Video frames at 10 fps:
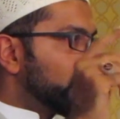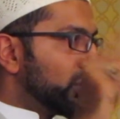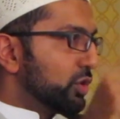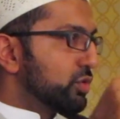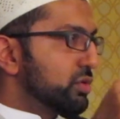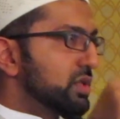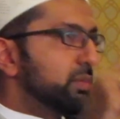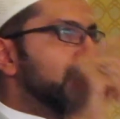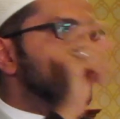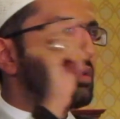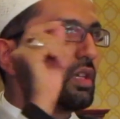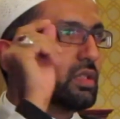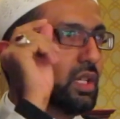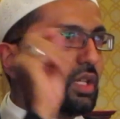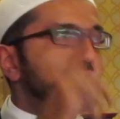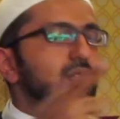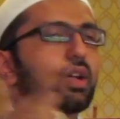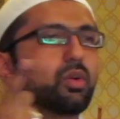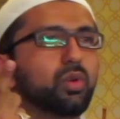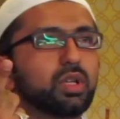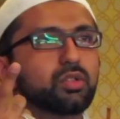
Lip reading: your issues based on taqwa.